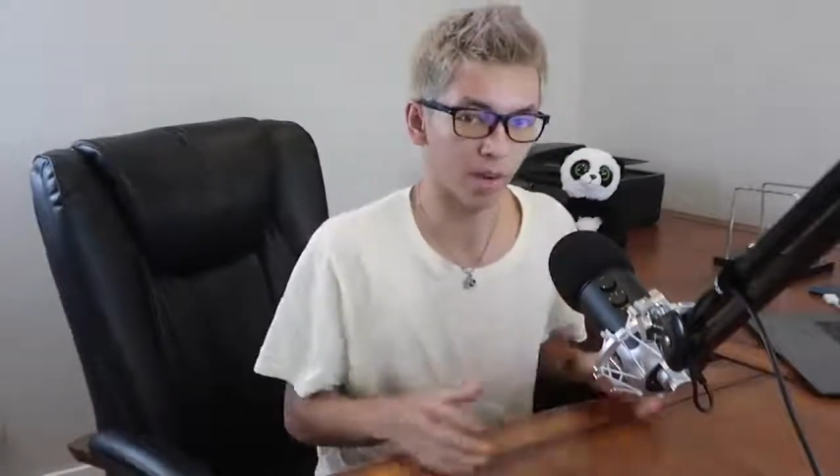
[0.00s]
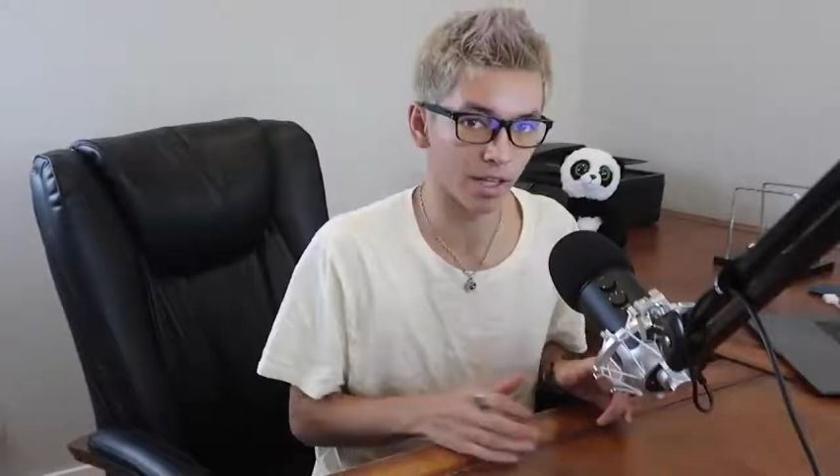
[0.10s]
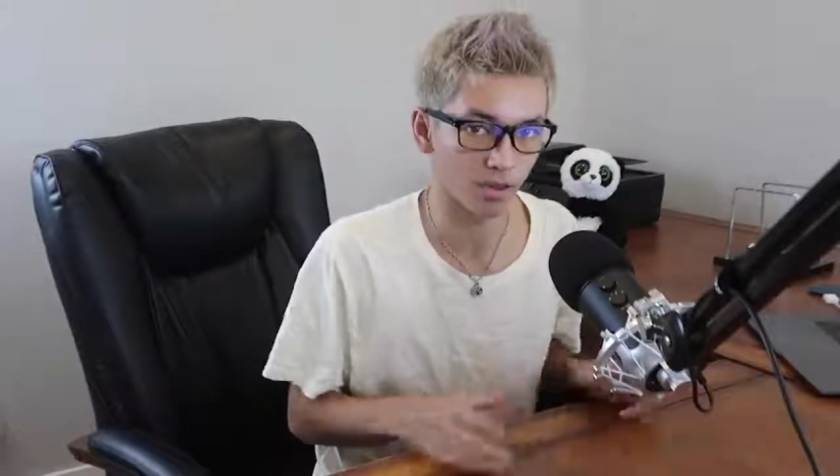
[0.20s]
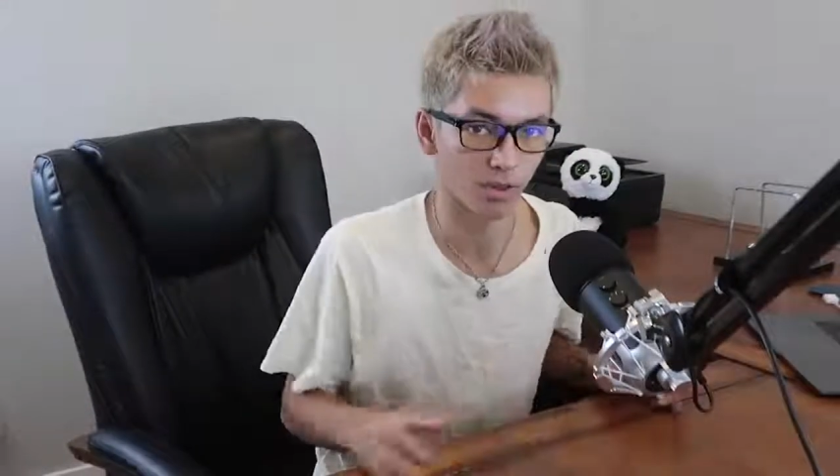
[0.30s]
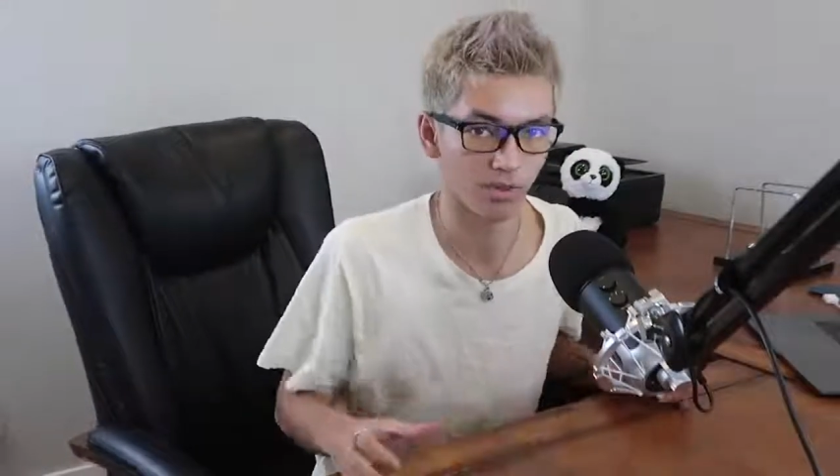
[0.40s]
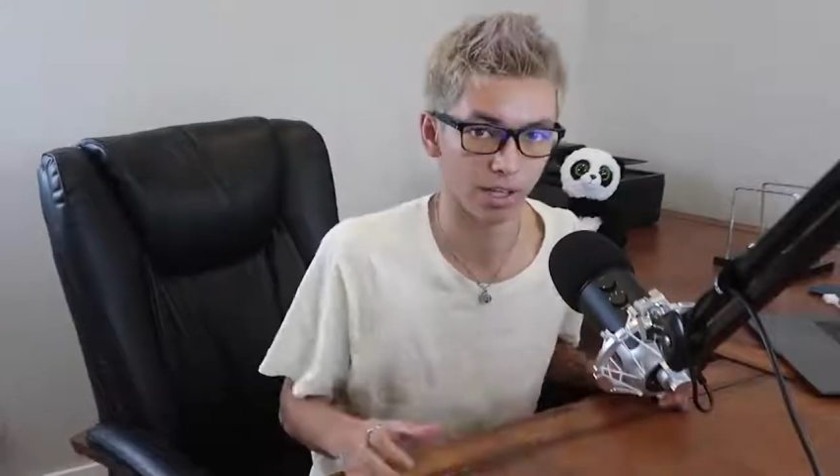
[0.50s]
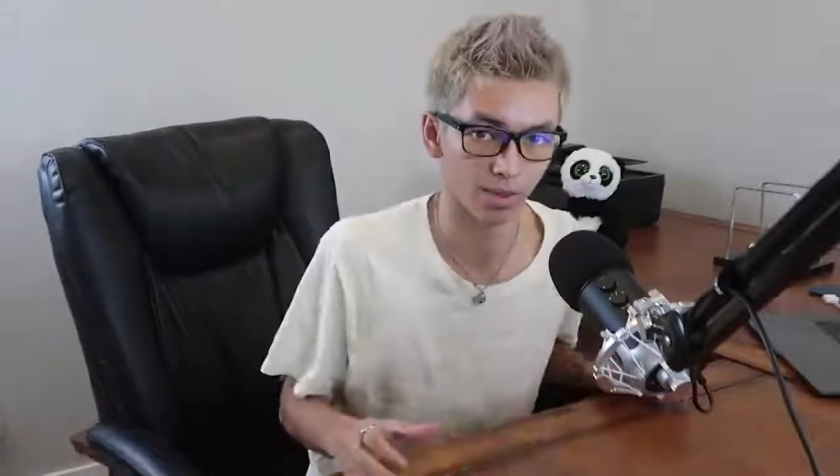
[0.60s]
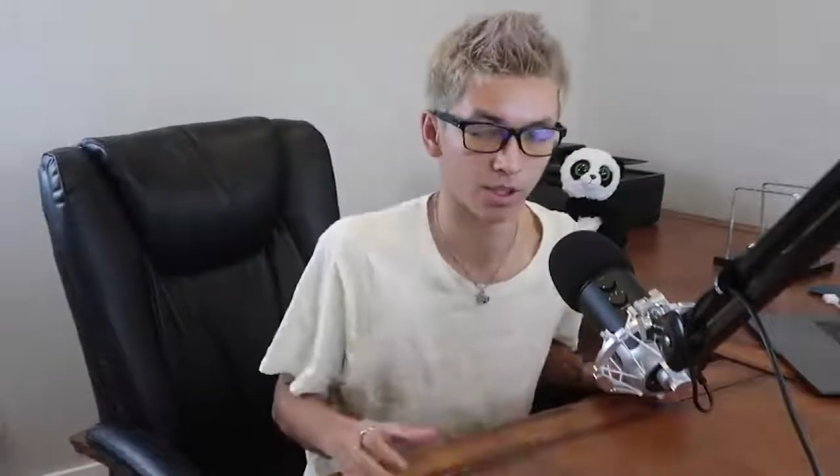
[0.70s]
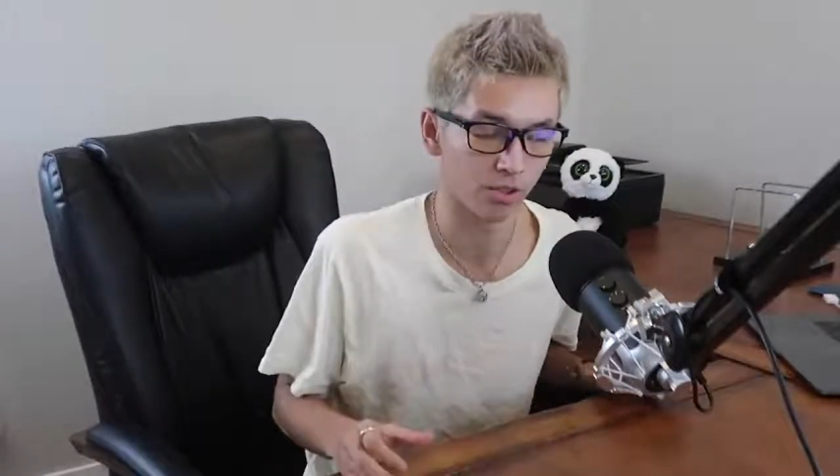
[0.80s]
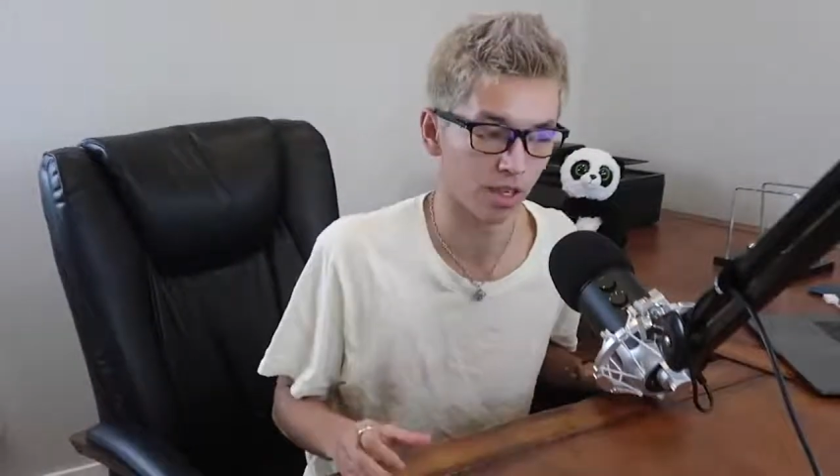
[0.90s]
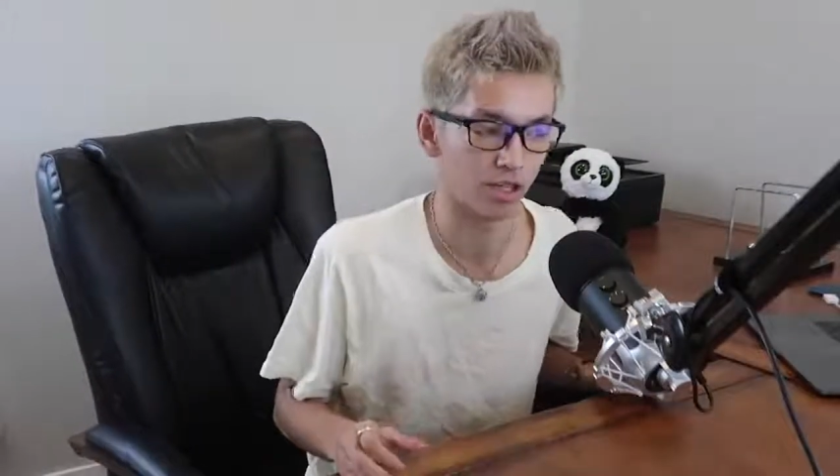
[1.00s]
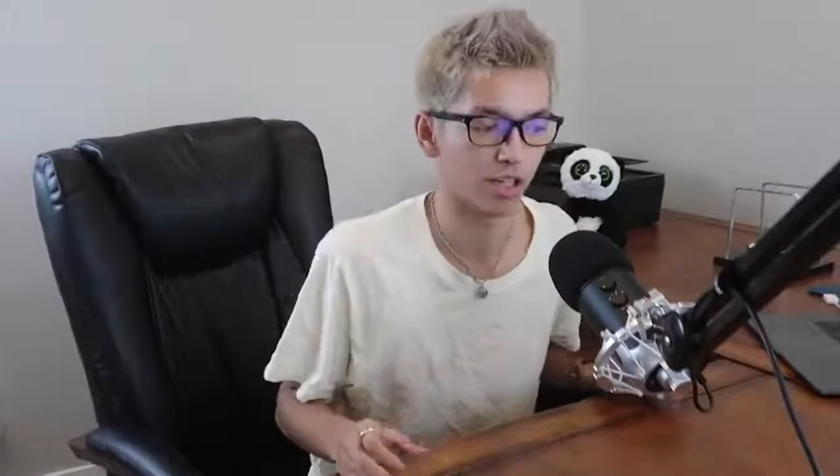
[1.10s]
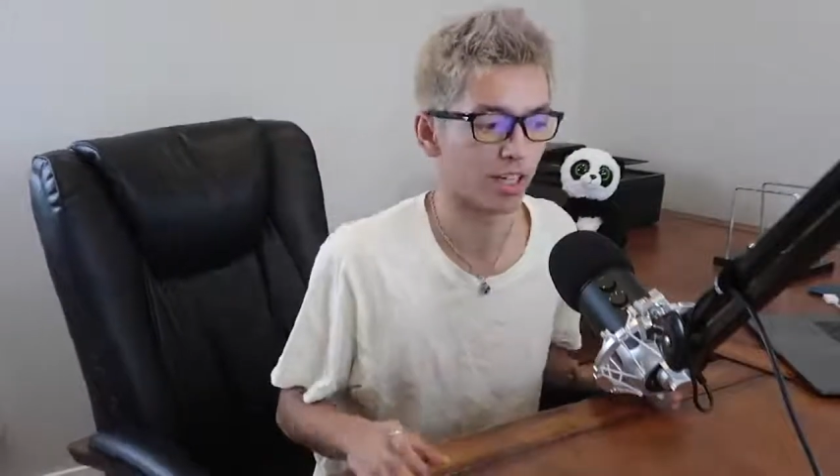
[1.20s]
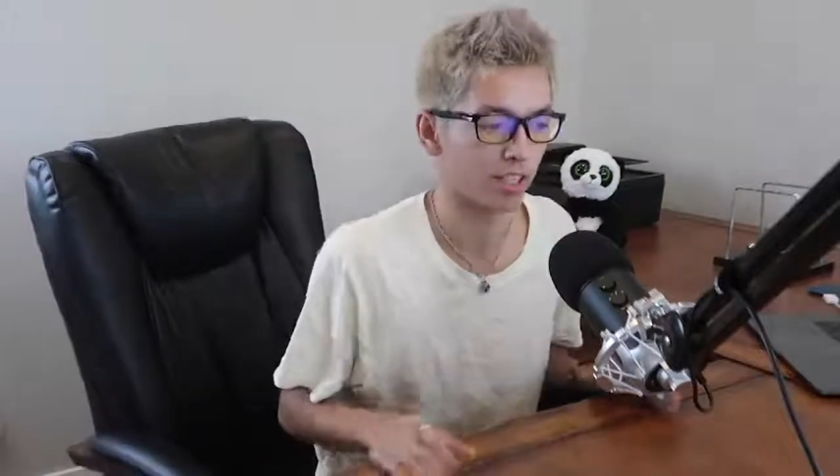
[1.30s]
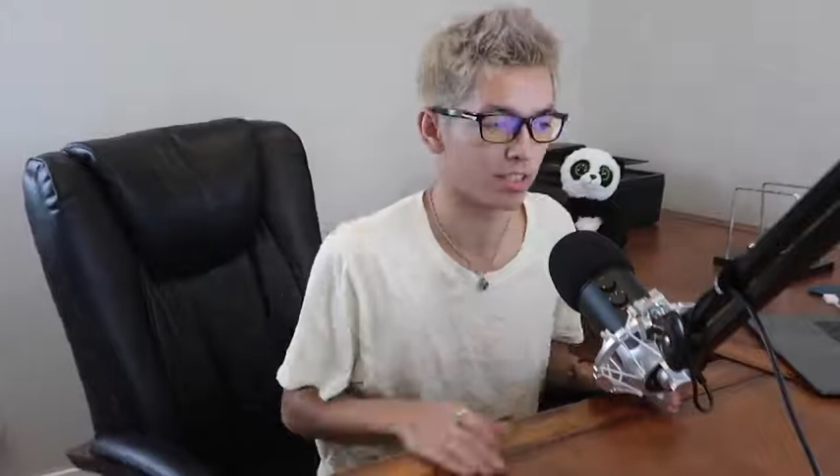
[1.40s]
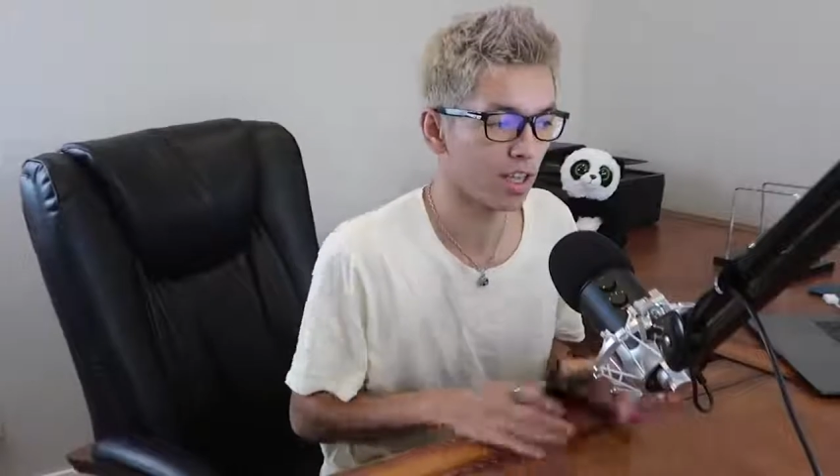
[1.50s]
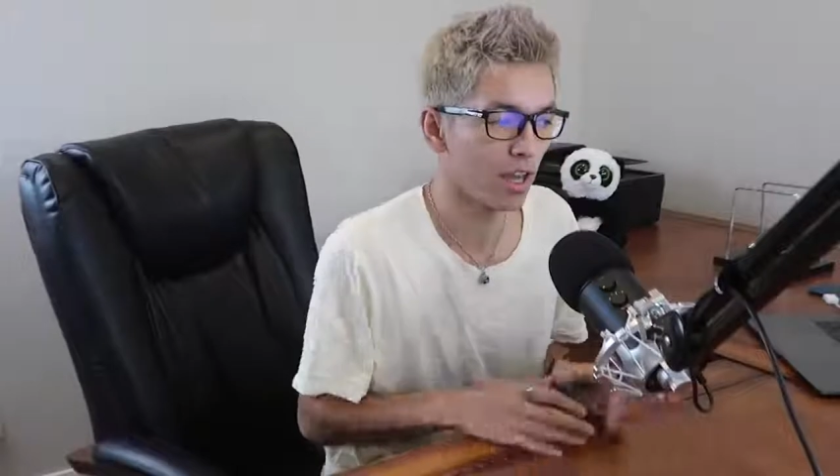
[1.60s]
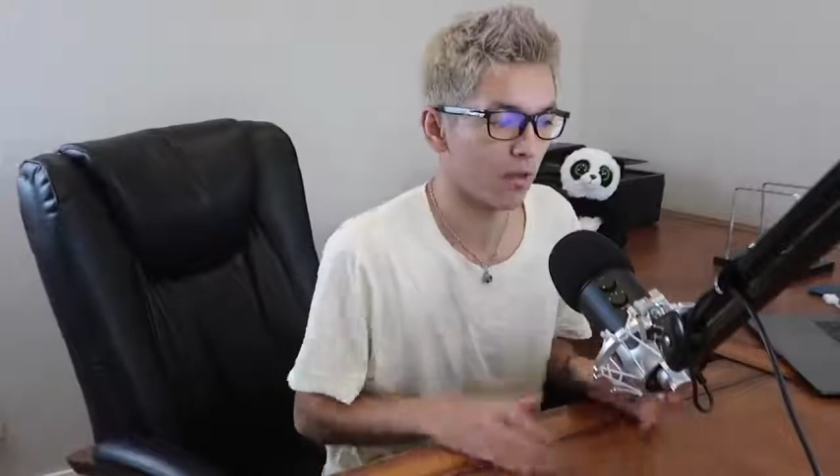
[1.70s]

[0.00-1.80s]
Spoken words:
of my sort of Facebook strategy, guys,